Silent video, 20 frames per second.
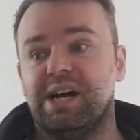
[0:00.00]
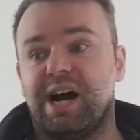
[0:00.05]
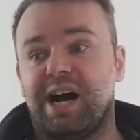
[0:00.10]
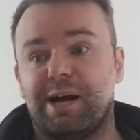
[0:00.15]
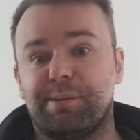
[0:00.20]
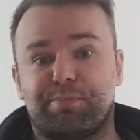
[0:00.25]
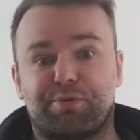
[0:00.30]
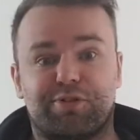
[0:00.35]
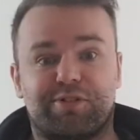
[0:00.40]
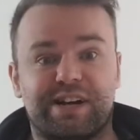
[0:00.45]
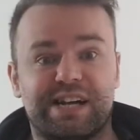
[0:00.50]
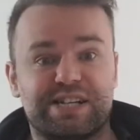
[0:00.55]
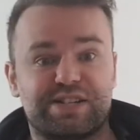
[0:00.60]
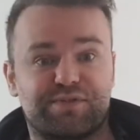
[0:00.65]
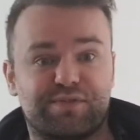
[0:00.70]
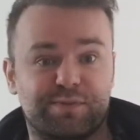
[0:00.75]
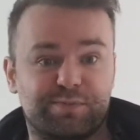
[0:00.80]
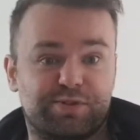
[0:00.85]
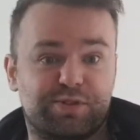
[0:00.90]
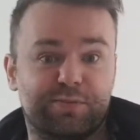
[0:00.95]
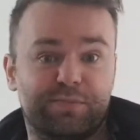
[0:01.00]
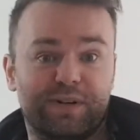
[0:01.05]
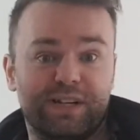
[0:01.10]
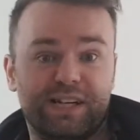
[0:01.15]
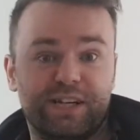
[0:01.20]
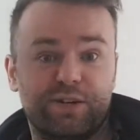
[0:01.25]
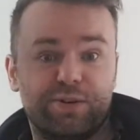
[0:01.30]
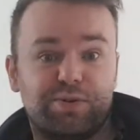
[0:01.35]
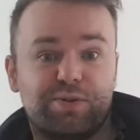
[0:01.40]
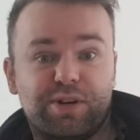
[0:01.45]
I progressed from
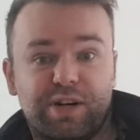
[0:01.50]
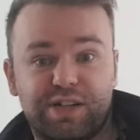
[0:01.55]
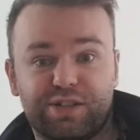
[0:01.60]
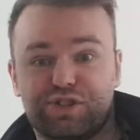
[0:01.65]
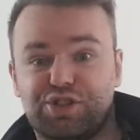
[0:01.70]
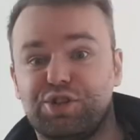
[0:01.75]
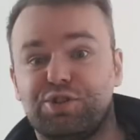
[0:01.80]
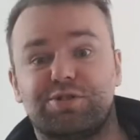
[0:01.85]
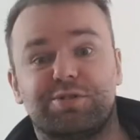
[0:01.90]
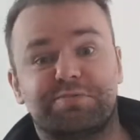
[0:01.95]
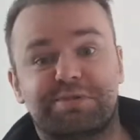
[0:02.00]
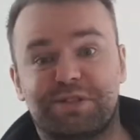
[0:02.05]
somebody who got chewed up,